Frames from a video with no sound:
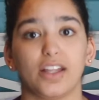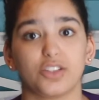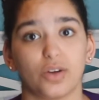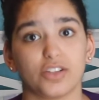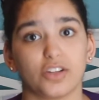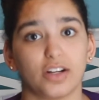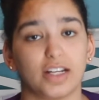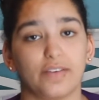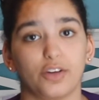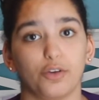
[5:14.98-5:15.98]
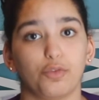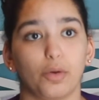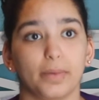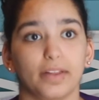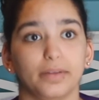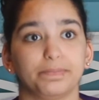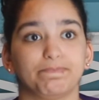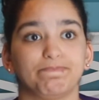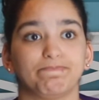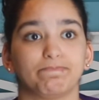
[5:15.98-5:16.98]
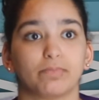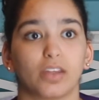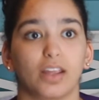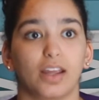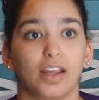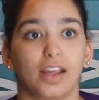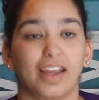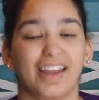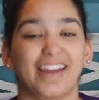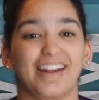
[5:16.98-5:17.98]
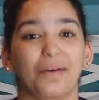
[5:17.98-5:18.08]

So I started giving her formula. And